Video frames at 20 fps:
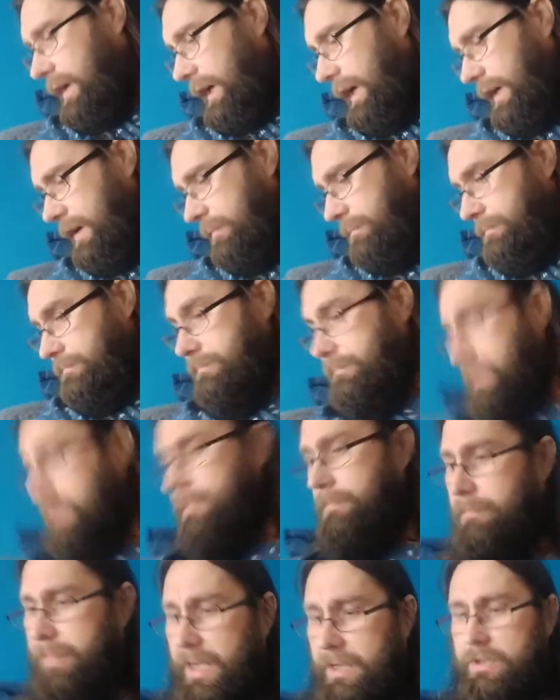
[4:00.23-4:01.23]
And
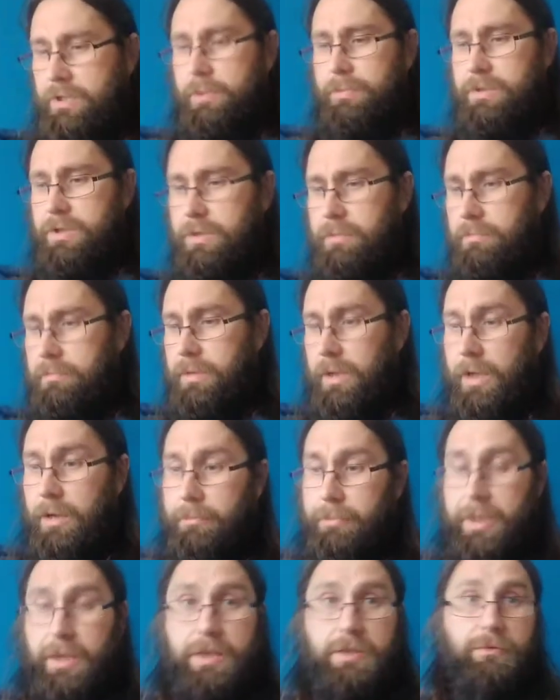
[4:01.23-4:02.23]
I've picked up some
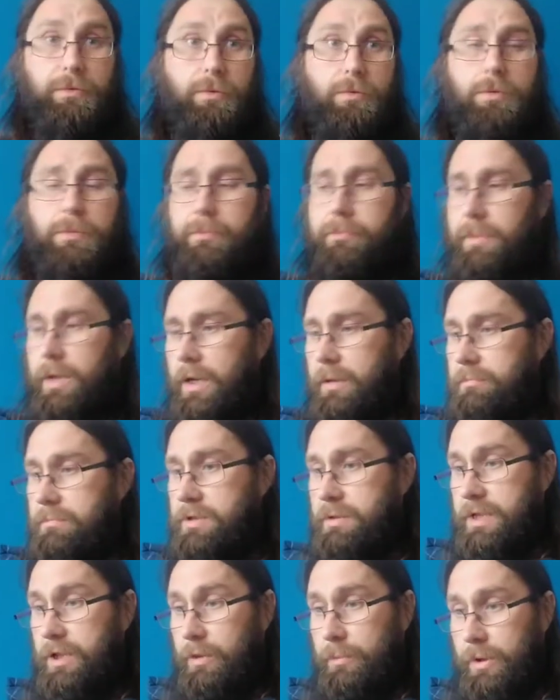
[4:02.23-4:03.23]
PS4
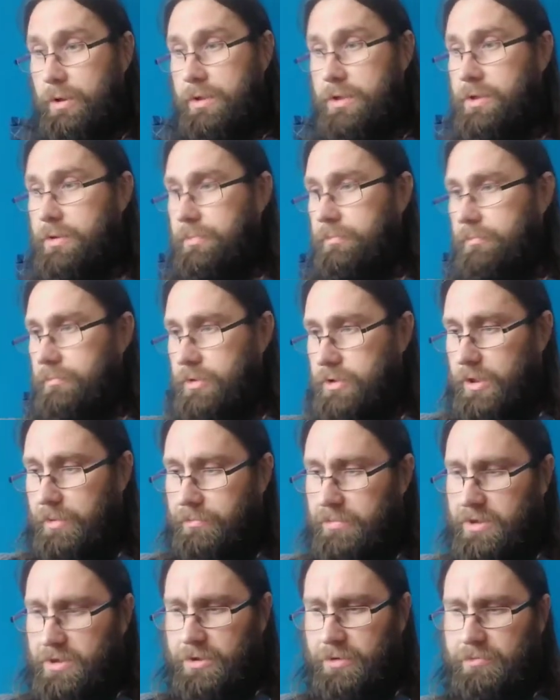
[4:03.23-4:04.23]
steelbooks, which
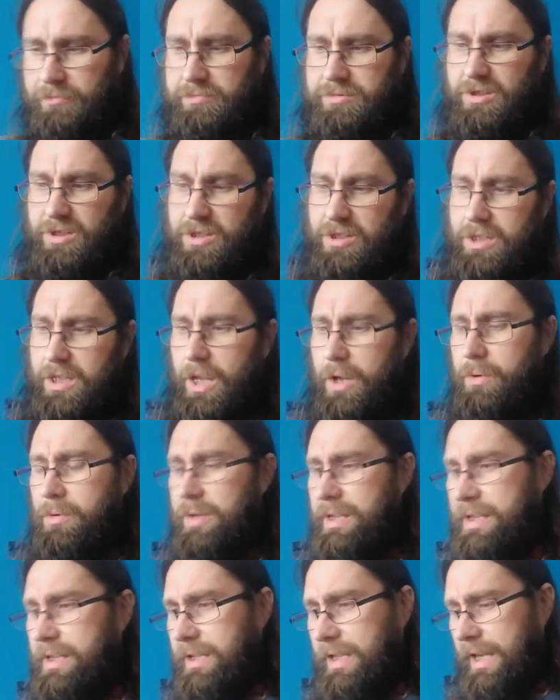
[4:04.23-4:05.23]
I'm still
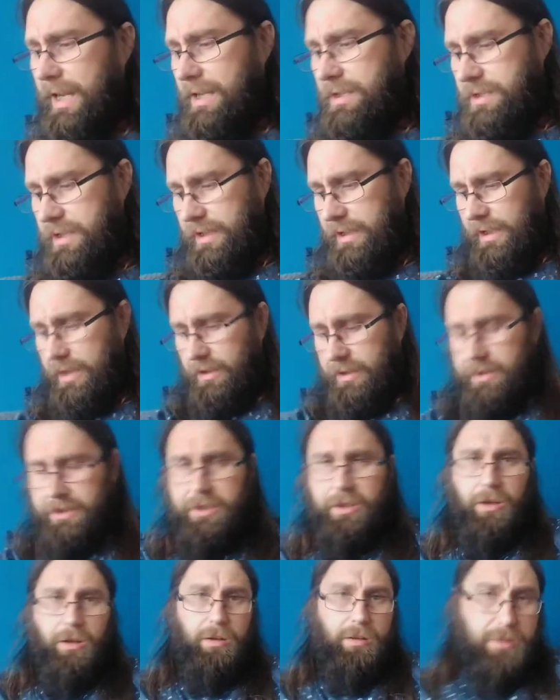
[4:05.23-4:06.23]
slowly collecting. And I
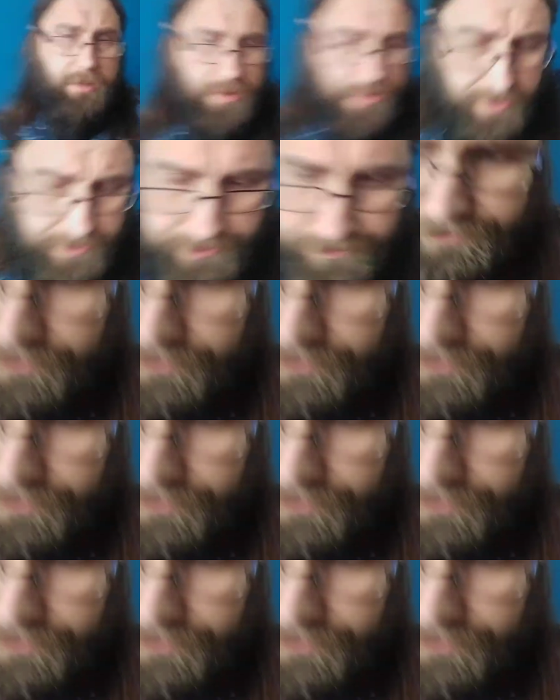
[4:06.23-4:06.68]
got,